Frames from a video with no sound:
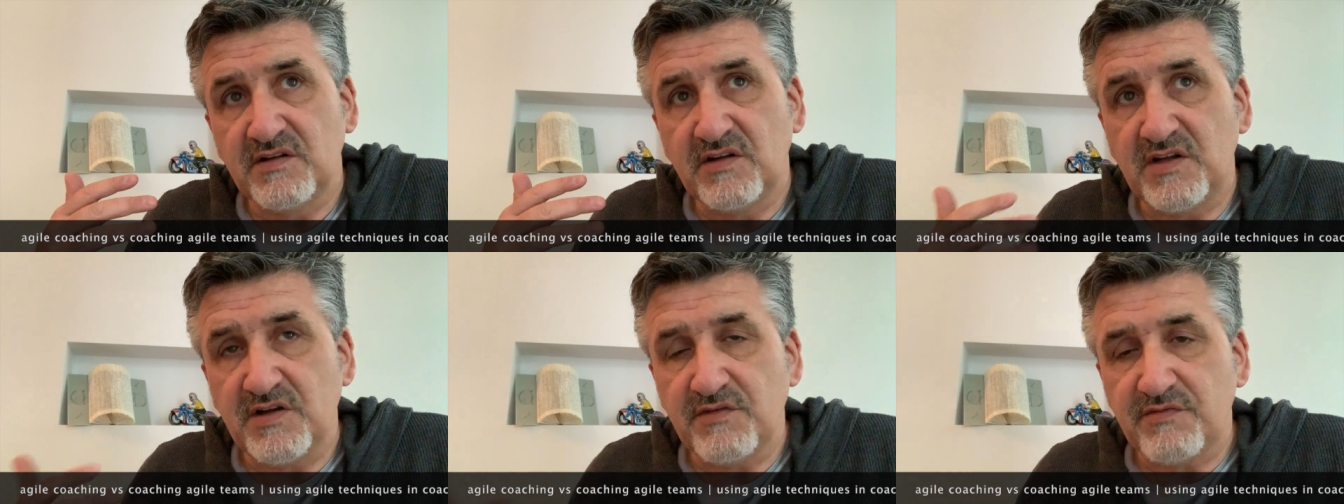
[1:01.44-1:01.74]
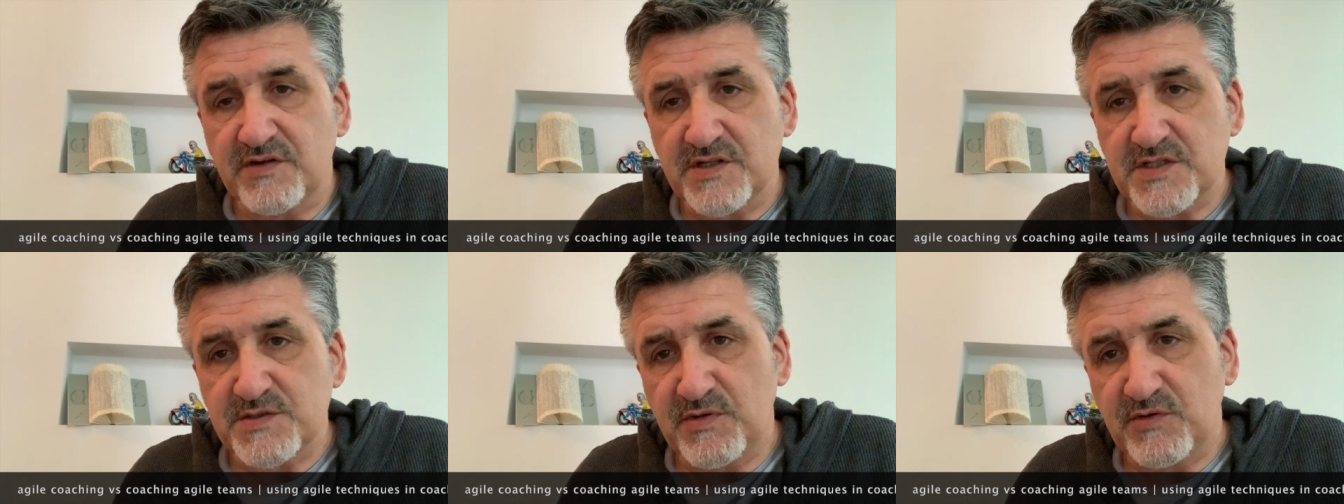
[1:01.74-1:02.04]
the
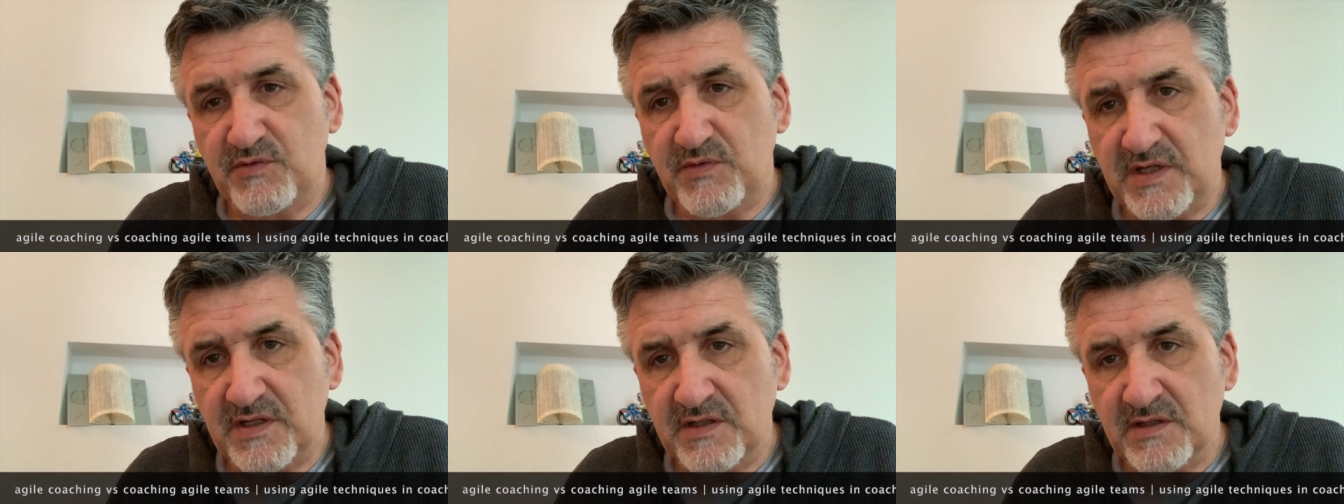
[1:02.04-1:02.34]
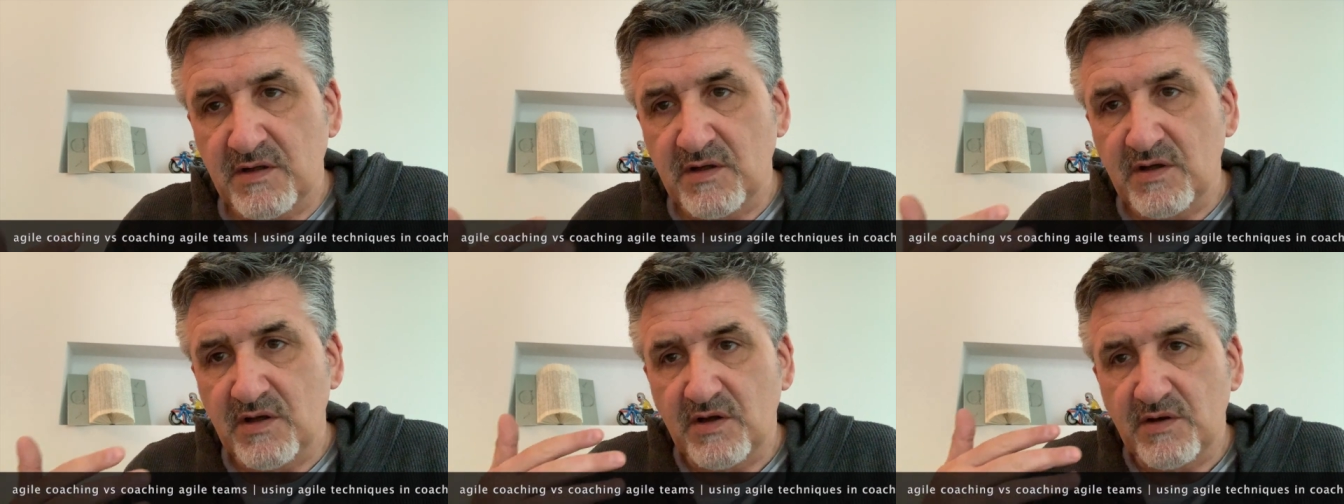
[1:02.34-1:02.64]
difference between
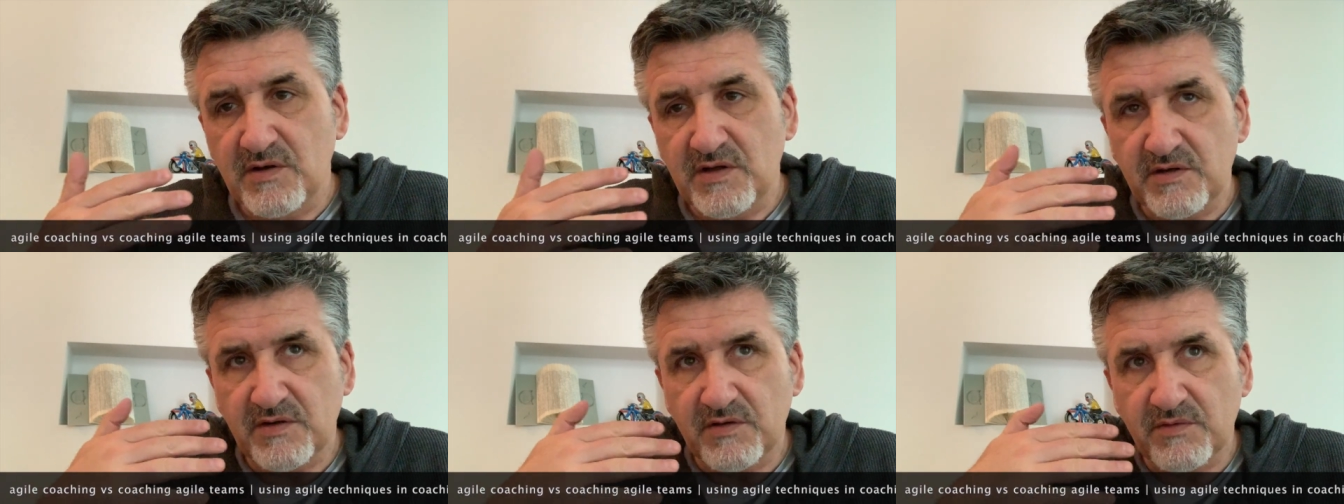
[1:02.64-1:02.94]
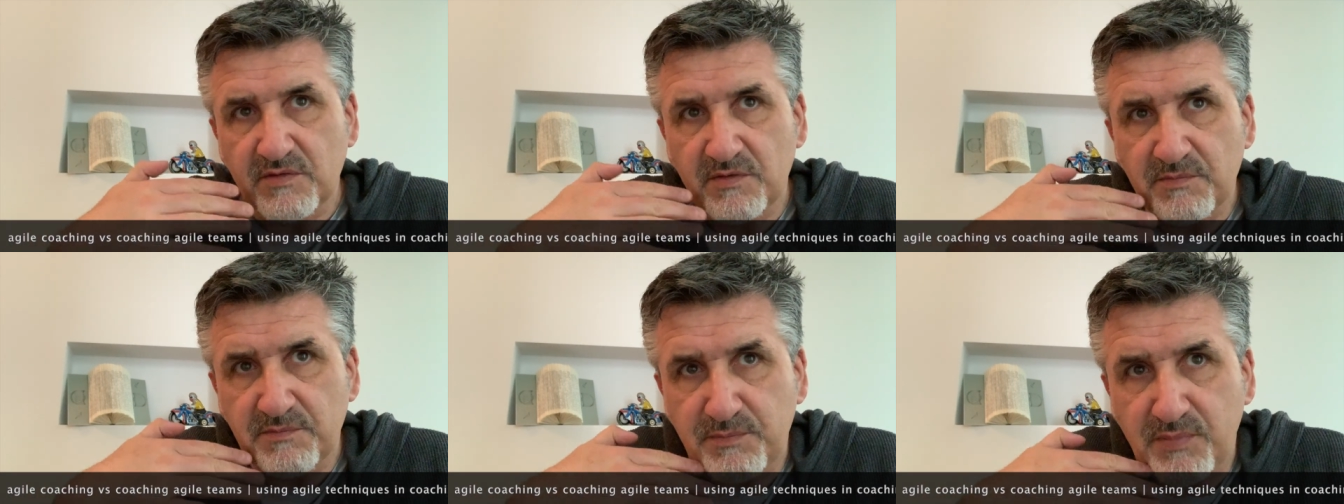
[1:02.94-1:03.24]

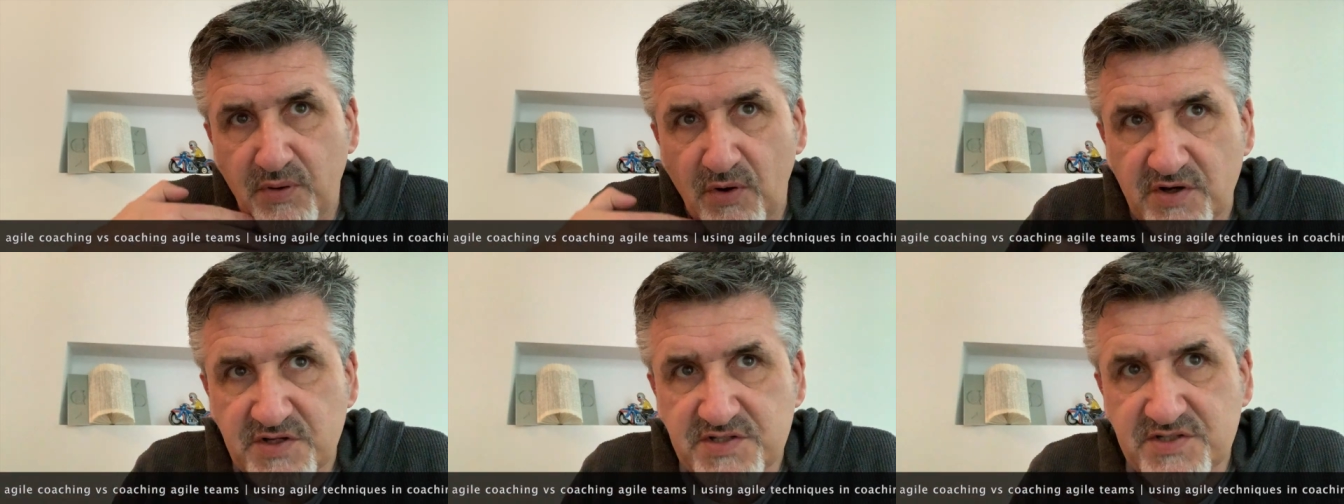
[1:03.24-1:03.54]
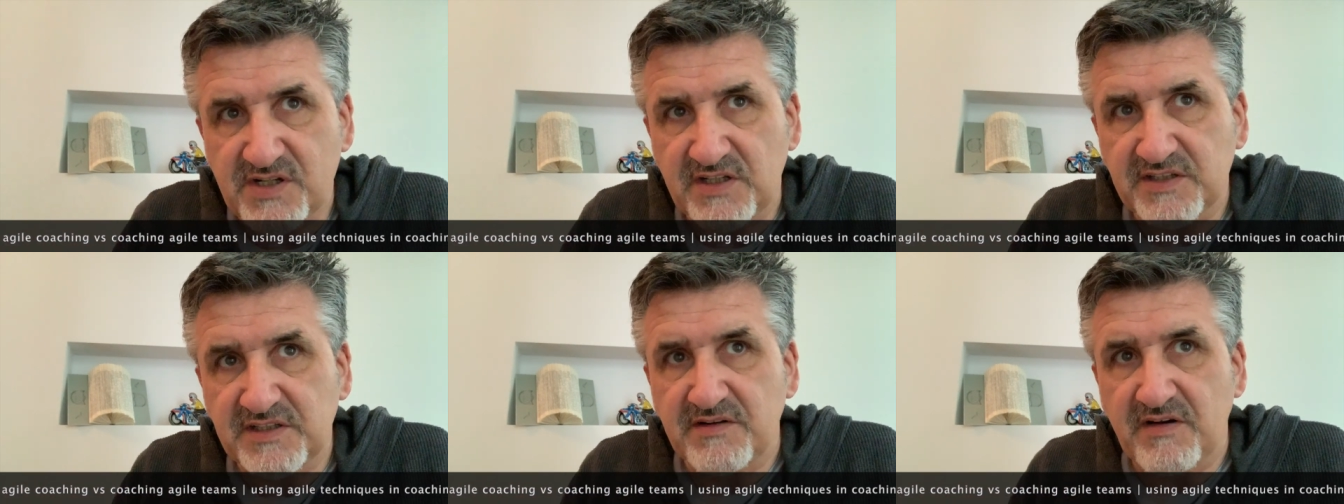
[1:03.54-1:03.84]

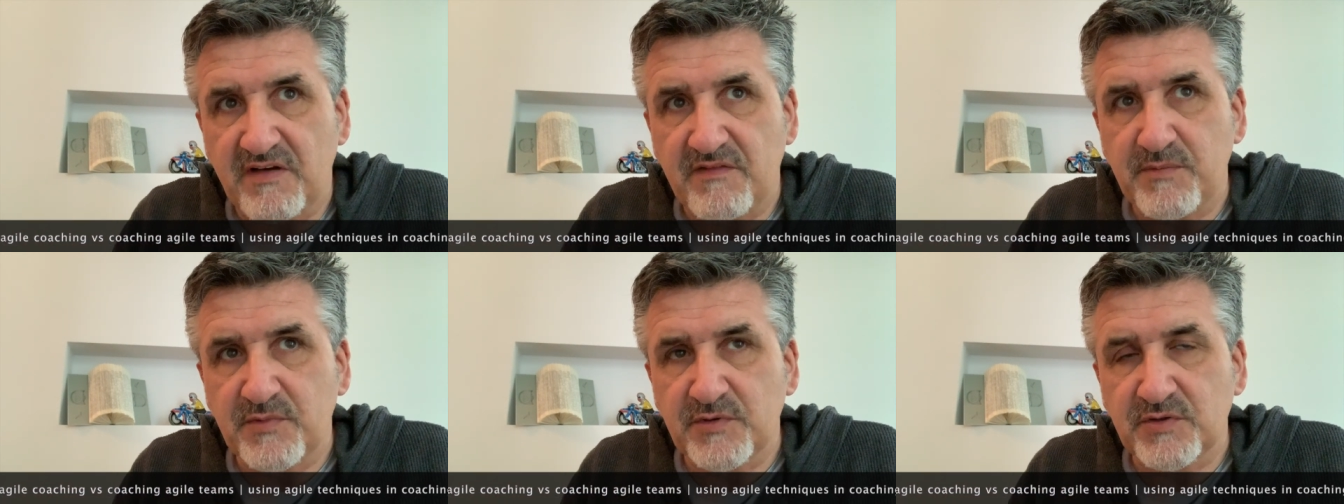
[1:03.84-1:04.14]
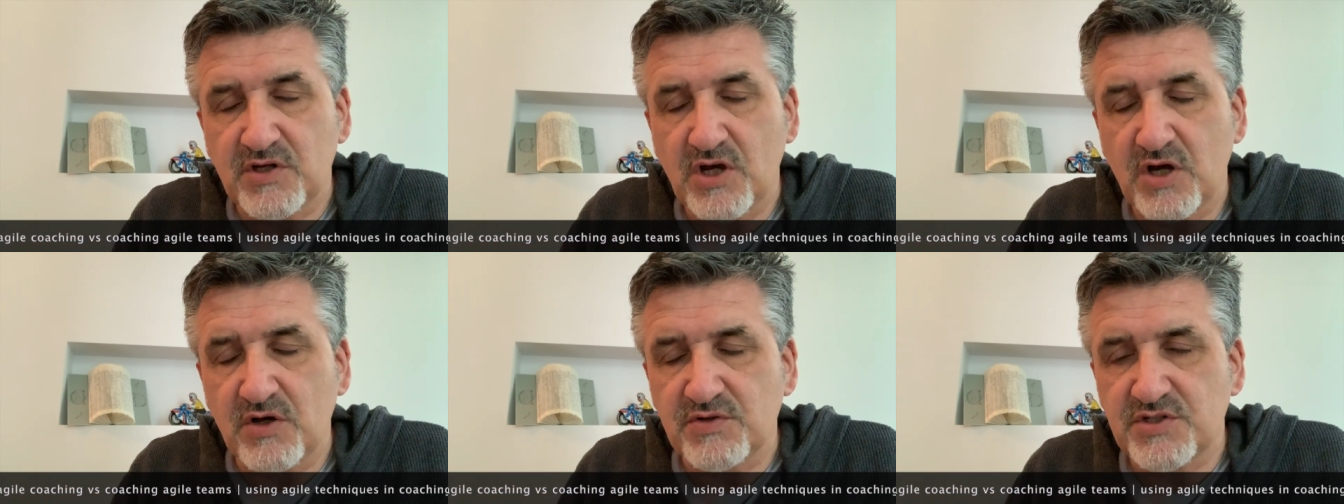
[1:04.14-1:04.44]
personal development
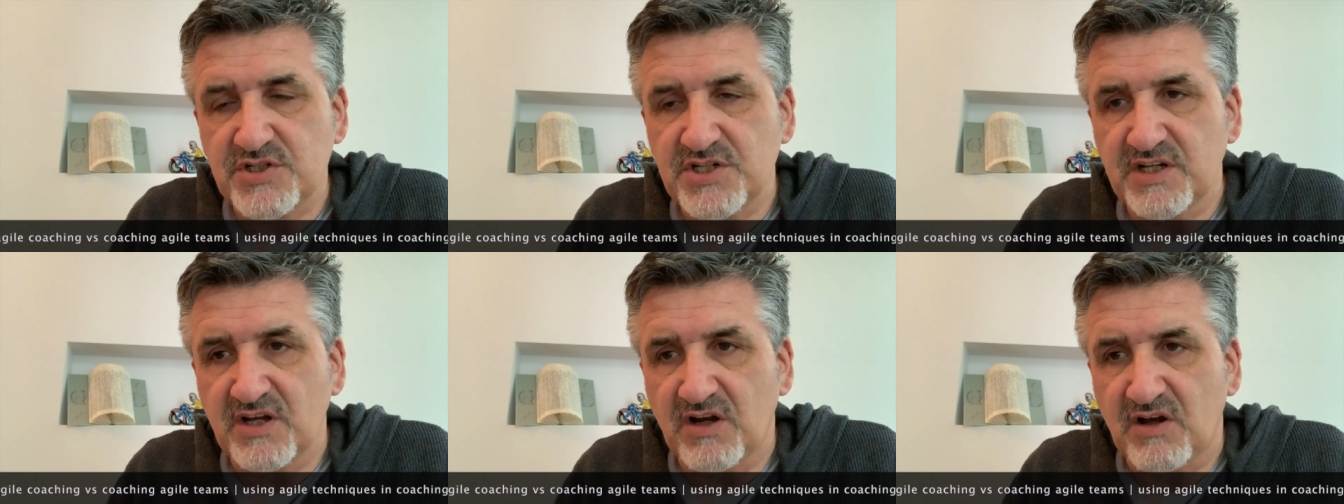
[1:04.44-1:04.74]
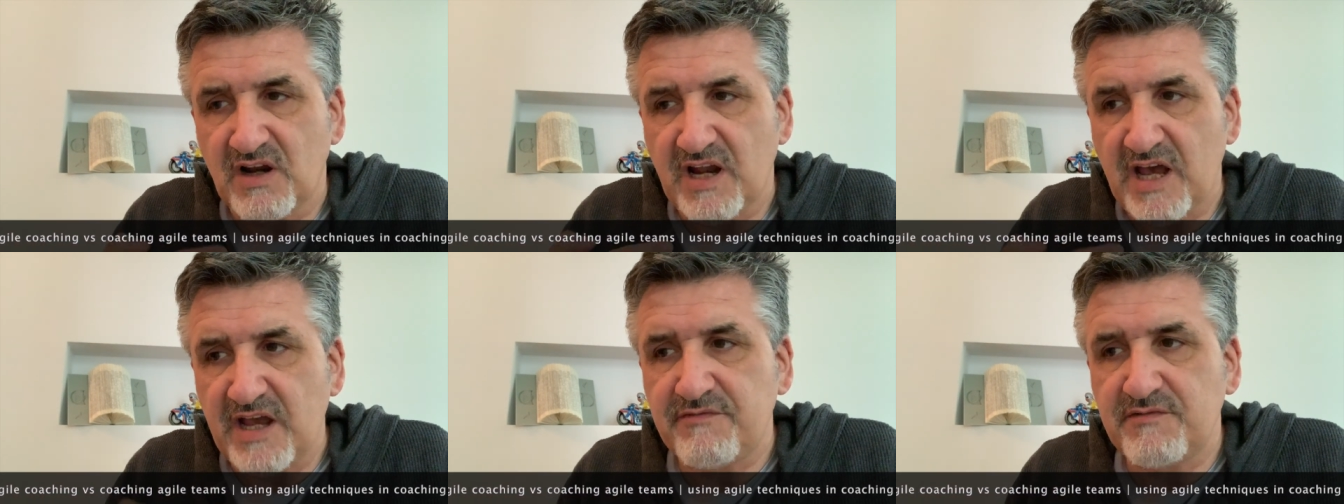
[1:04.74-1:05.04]
coaching or
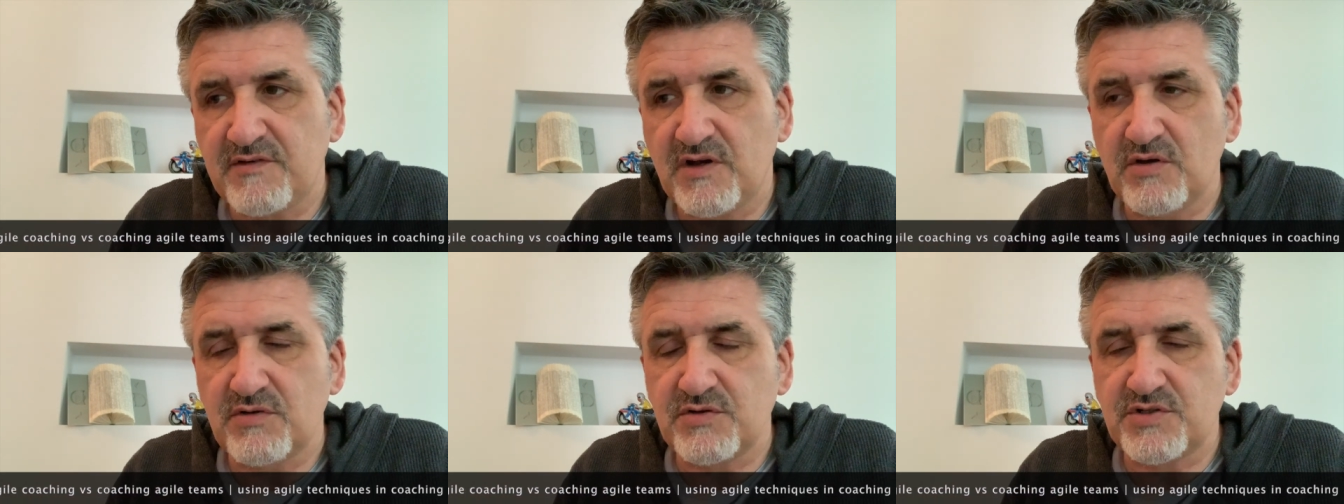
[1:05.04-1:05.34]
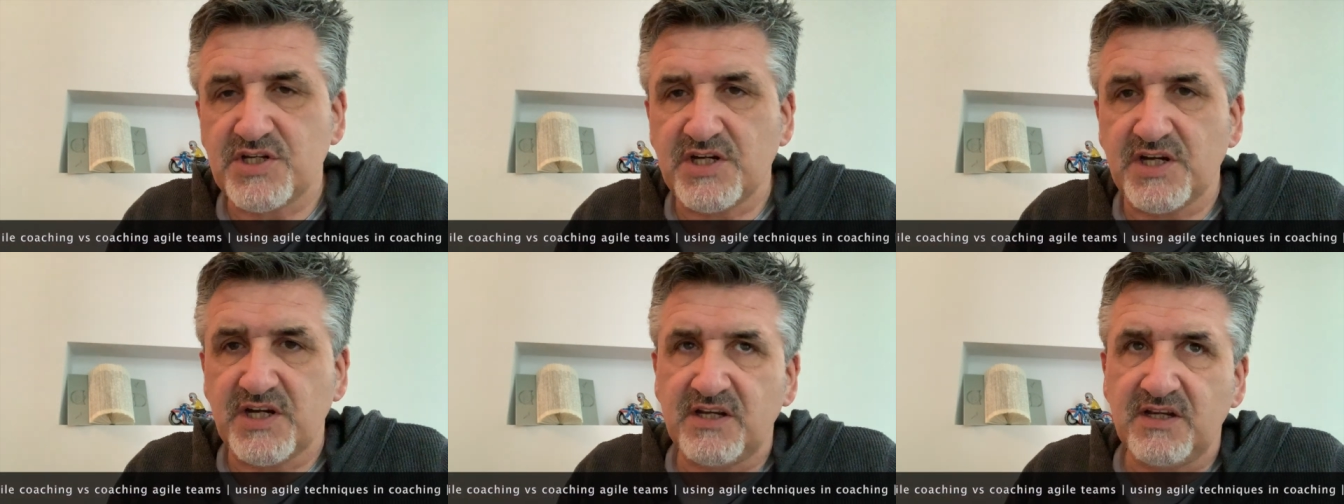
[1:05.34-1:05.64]
life
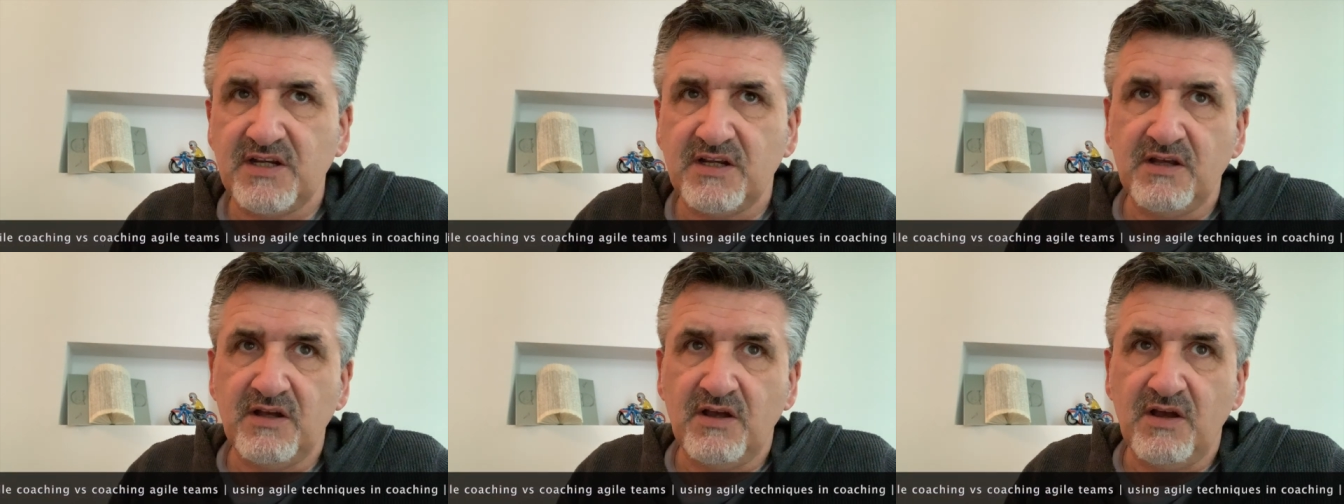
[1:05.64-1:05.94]
coaching